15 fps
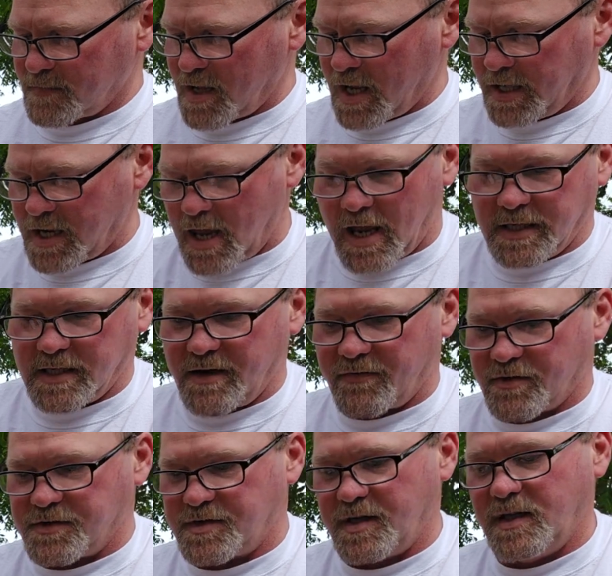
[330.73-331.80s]
I'd
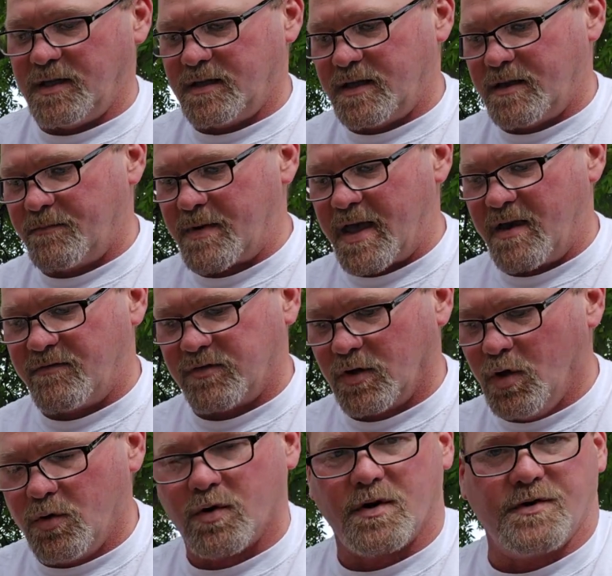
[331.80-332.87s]
never seen them have
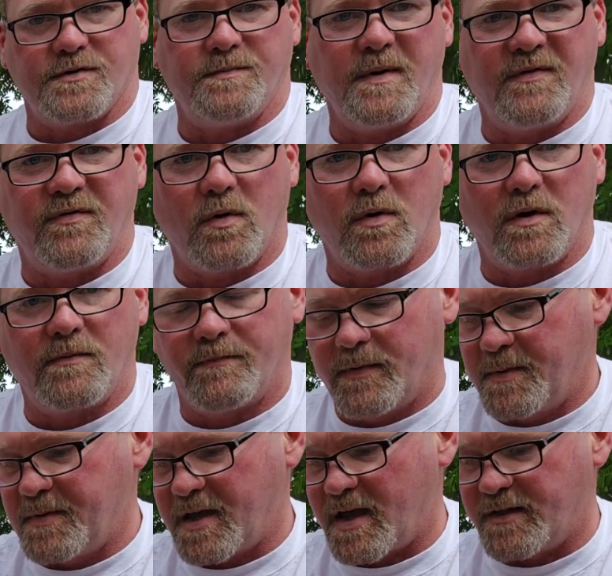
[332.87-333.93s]
lures before.
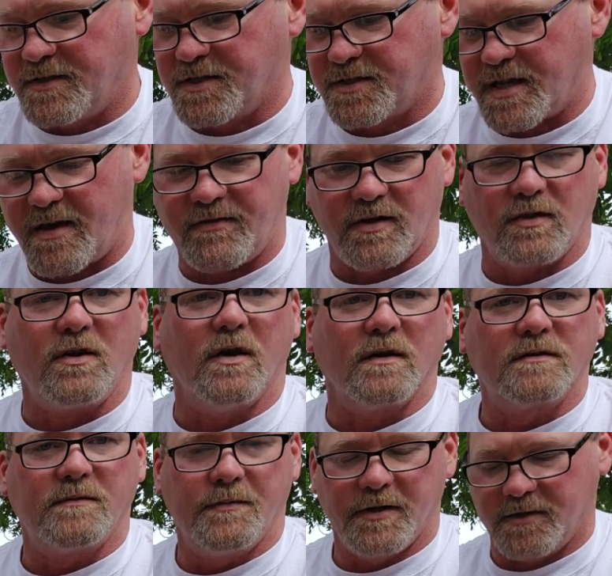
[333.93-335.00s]
Maybe I just haven't
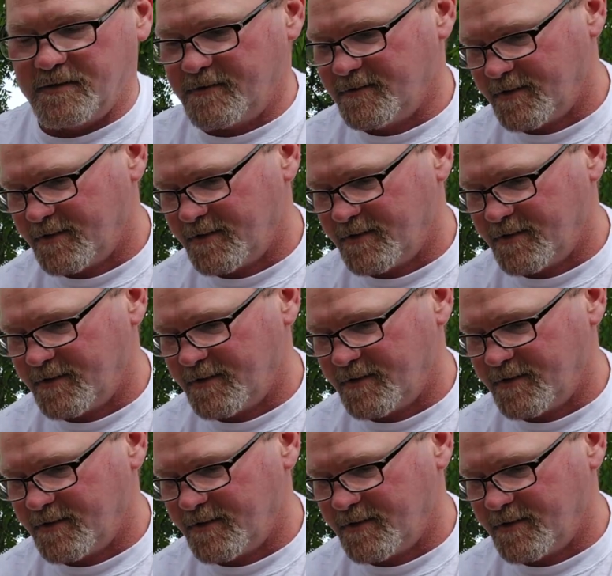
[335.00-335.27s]
looked, but